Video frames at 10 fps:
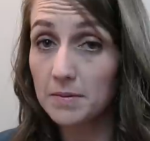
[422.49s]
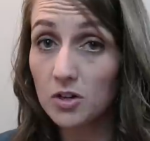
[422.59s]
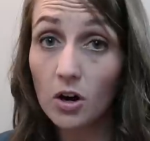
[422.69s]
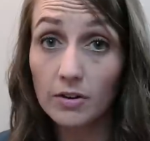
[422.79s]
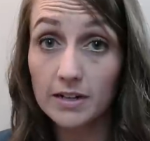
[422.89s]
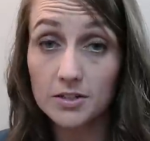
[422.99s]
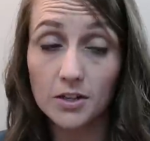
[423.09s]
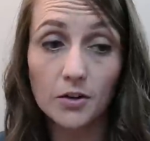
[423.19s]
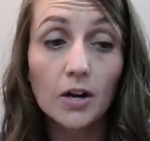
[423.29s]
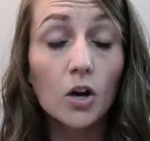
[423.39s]
baby's heart rate is
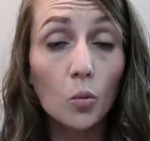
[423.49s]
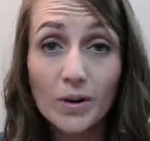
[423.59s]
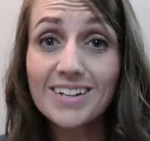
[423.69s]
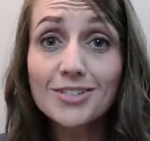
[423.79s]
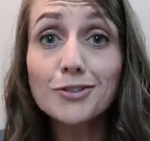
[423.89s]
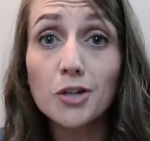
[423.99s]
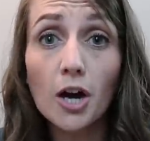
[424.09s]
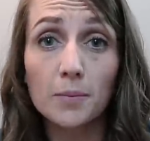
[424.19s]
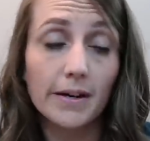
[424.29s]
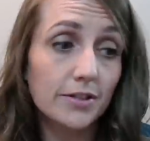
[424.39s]
low, we can still
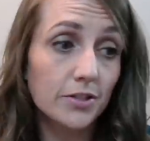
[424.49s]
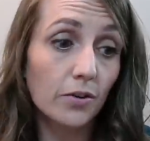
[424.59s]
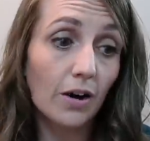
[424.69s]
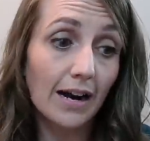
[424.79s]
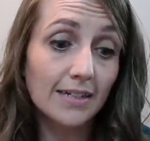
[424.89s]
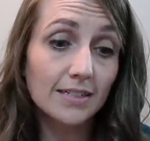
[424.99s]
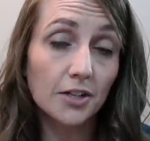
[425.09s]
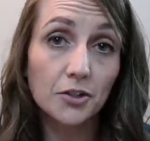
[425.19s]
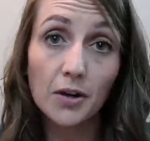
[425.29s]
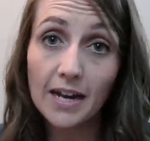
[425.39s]
talk about it. So I can
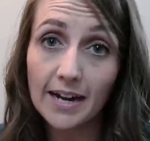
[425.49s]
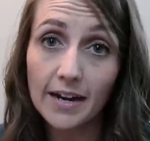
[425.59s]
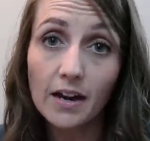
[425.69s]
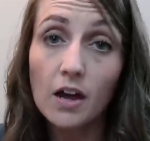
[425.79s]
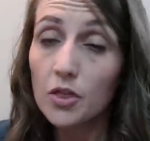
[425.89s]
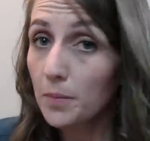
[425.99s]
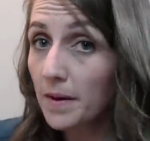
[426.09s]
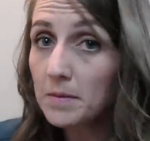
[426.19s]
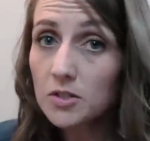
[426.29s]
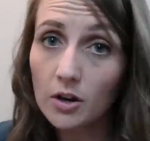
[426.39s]
tell you, hey, the
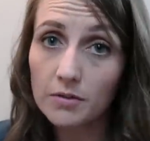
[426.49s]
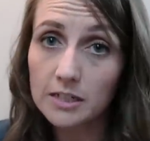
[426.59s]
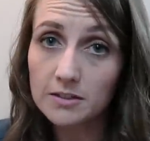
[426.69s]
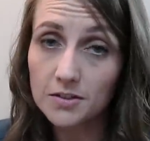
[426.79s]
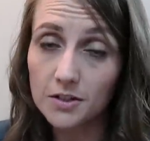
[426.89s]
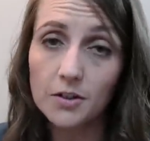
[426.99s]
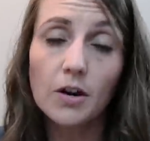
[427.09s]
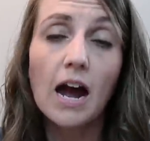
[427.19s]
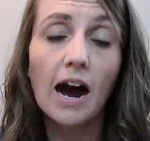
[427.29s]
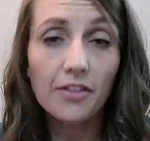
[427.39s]
baby's heart rate is low.